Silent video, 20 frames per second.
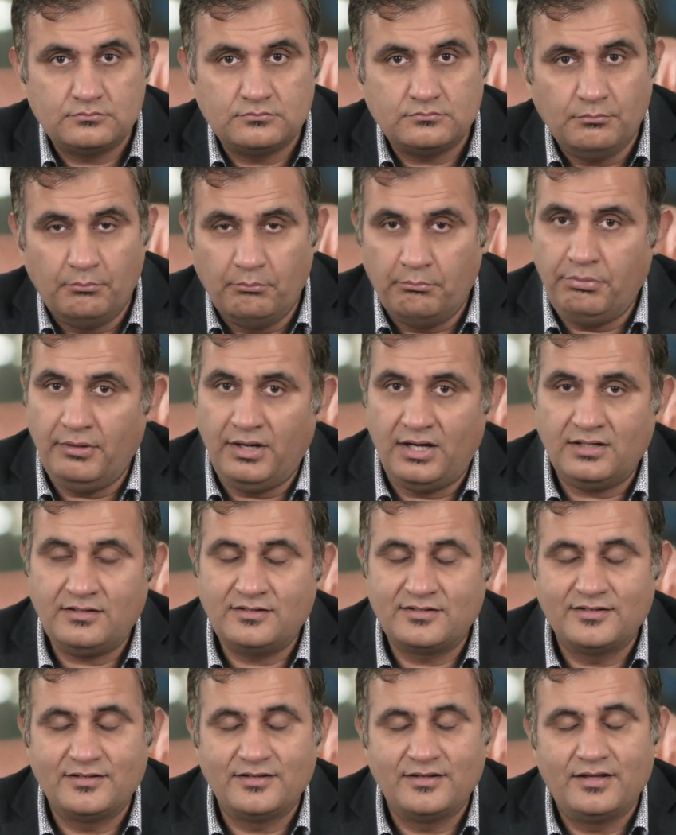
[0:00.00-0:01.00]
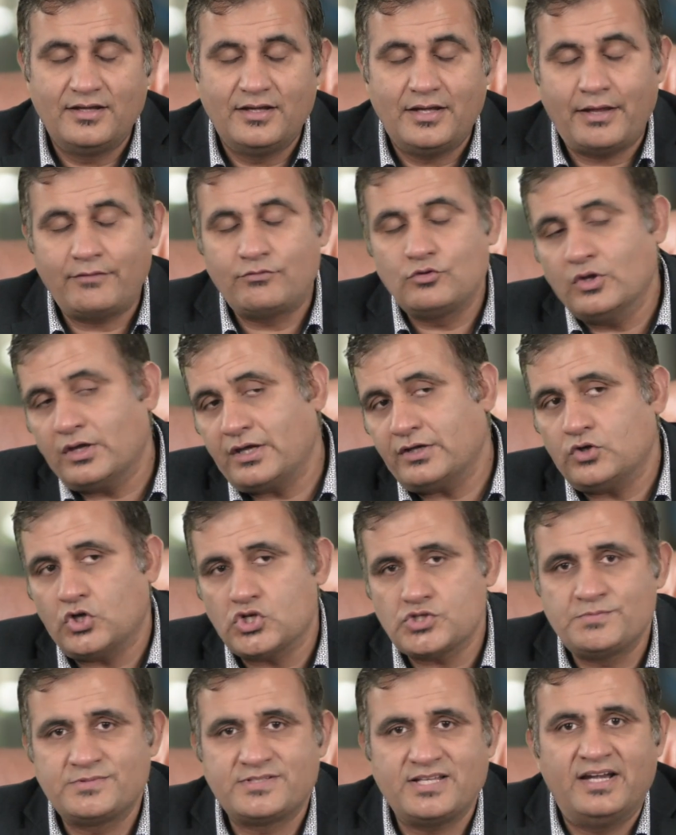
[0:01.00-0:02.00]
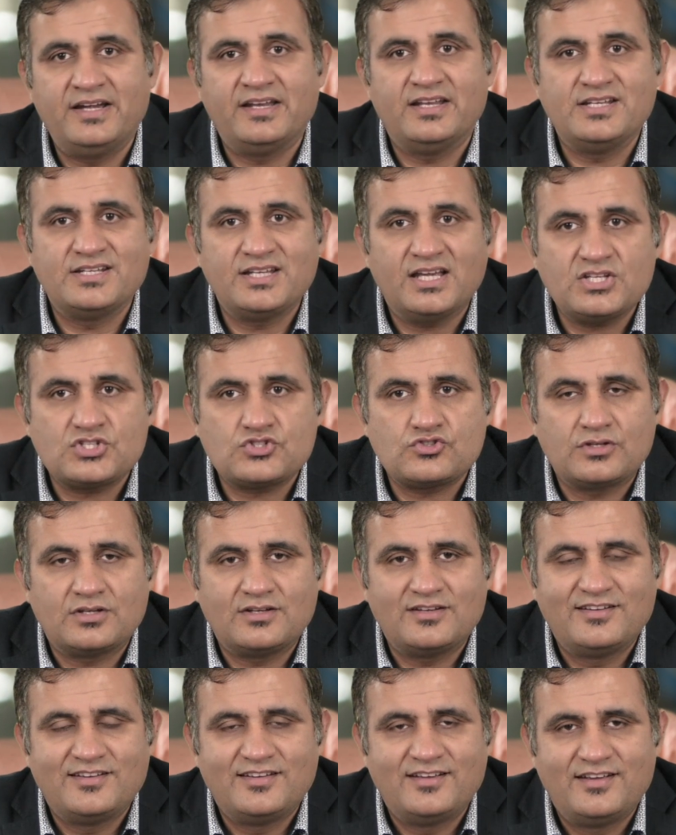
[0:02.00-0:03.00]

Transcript: but if you look at hospitality industry,